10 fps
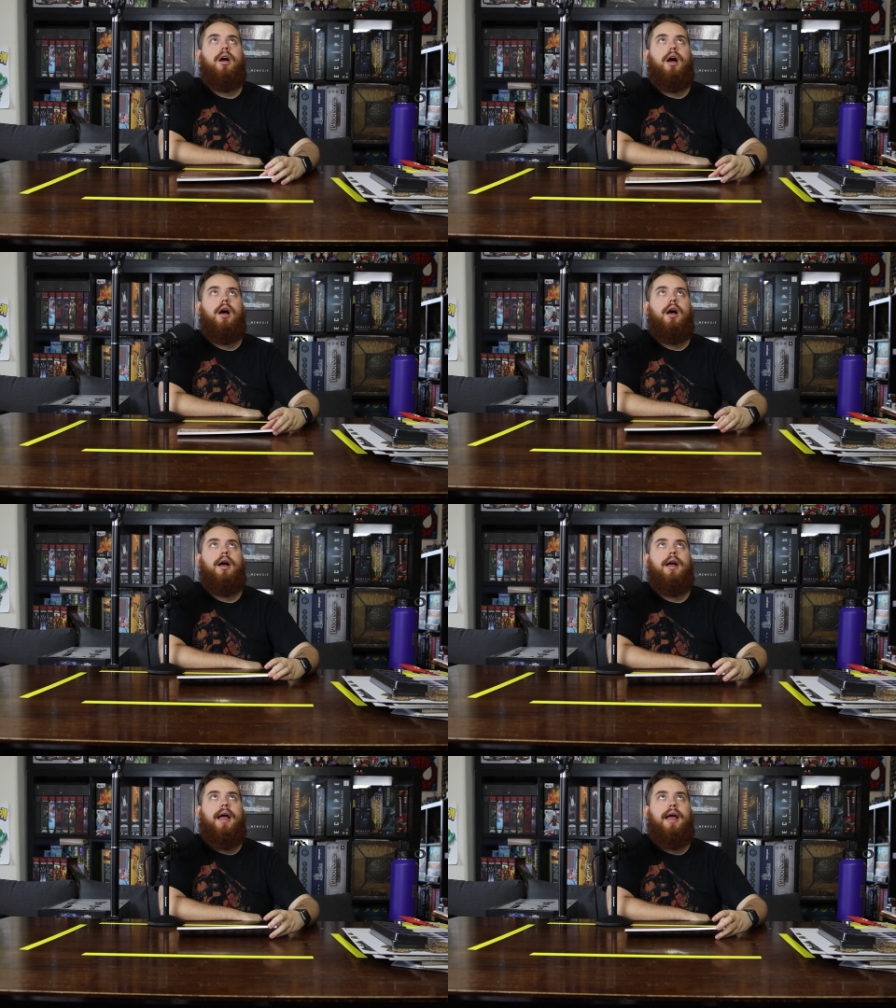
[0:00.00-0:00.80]

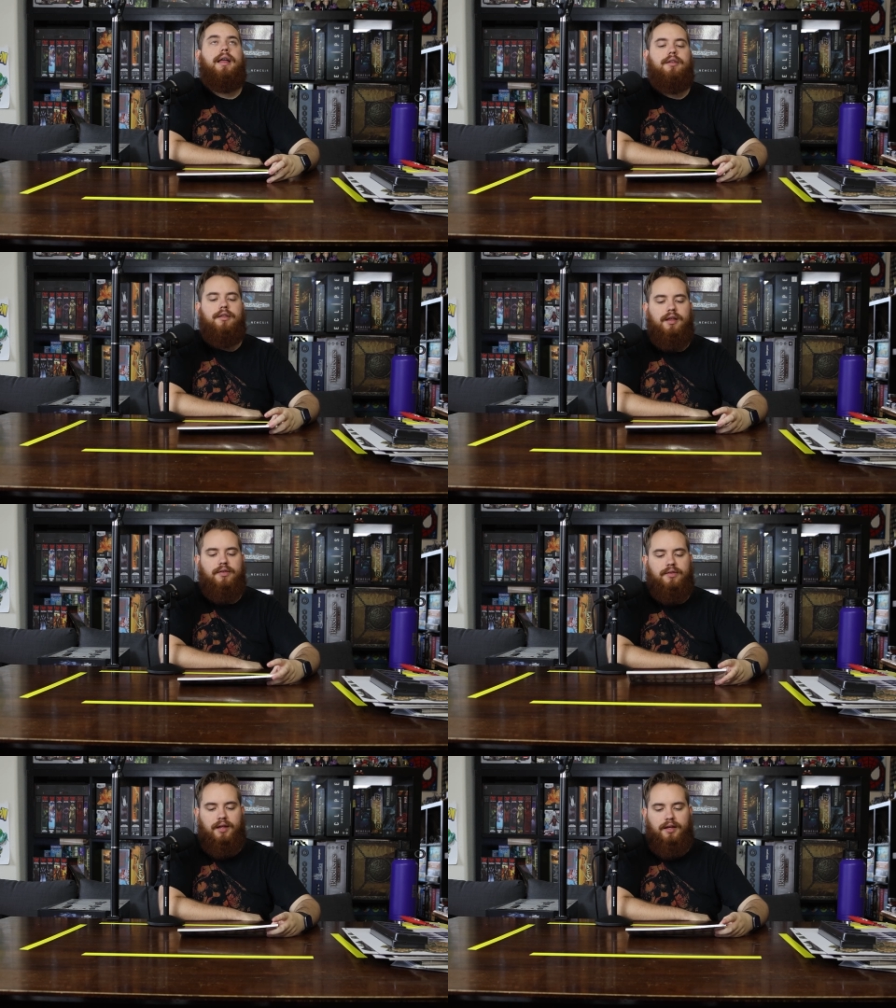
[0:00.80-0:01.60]
Uh, and
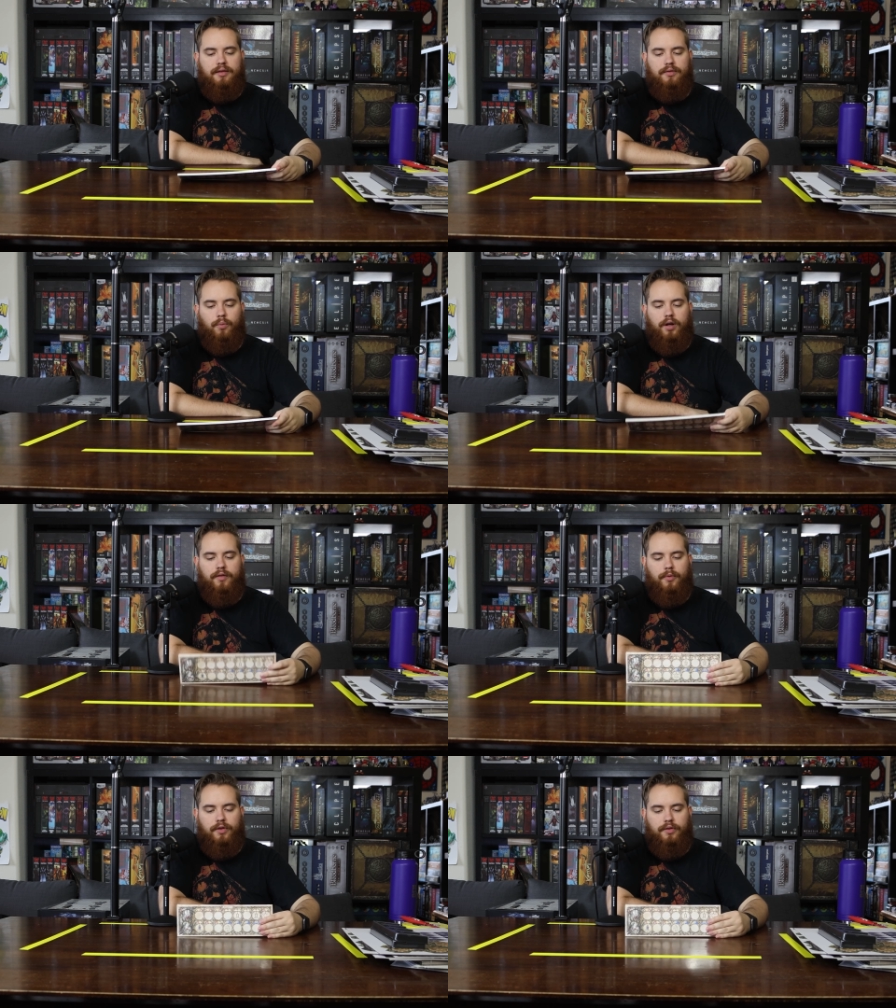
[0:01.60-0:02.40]
this is one
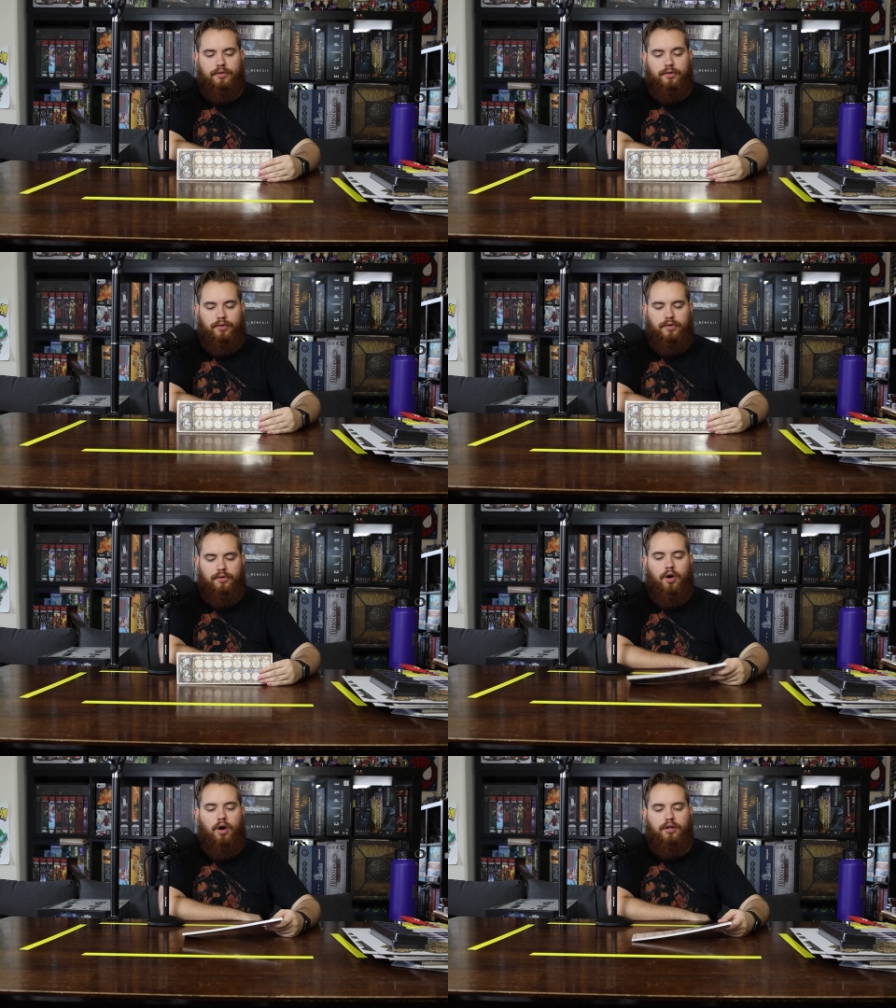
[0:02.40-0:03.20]
of them. These are, these
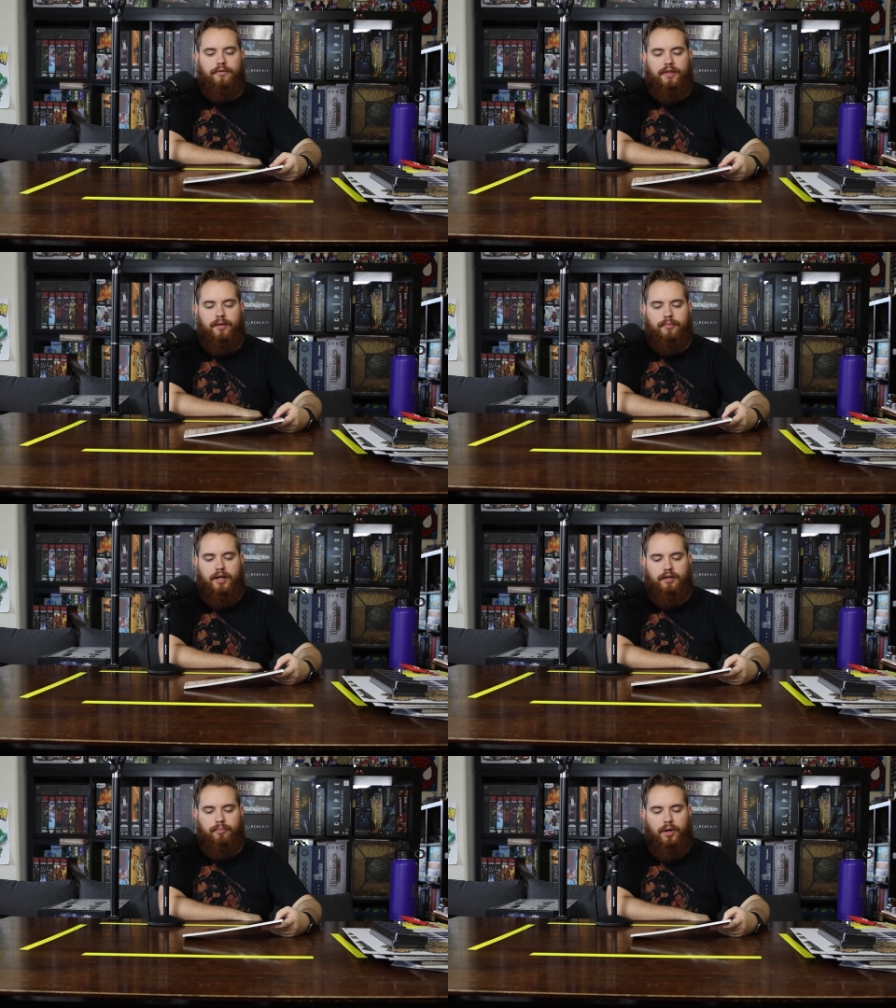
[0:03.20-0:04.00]
are all of them
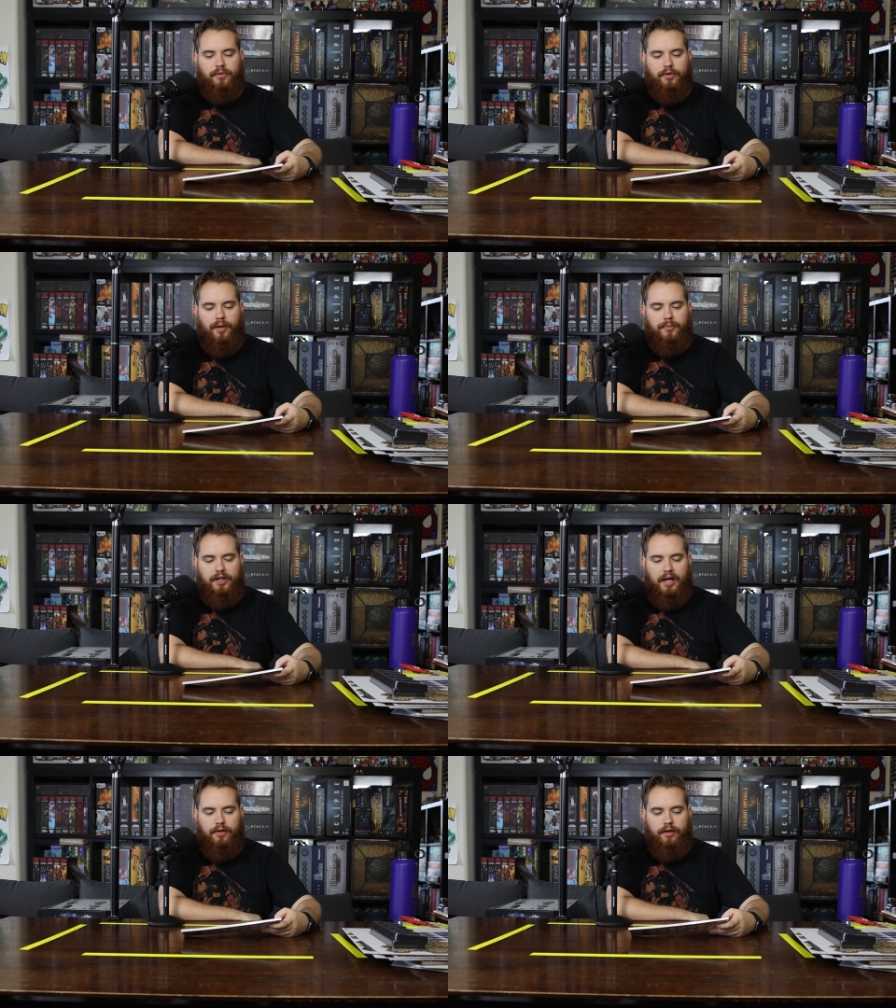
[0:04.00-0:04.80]
kind of bundled up
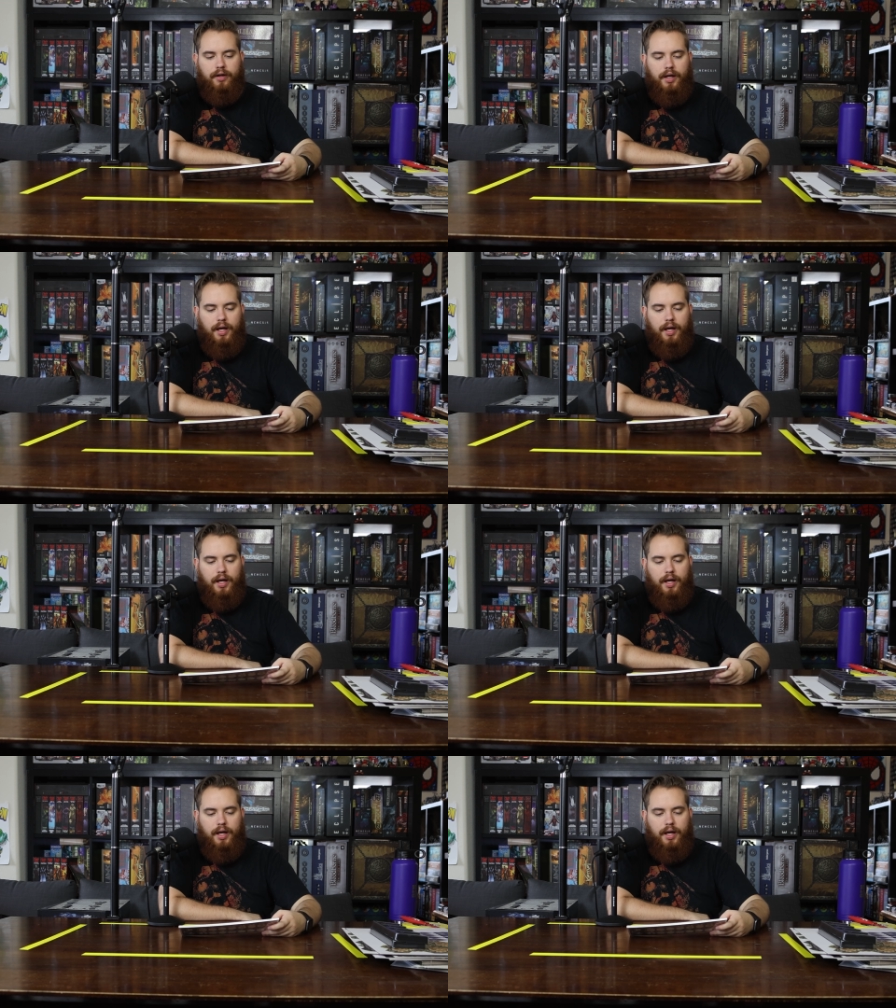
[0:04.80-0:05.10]
together.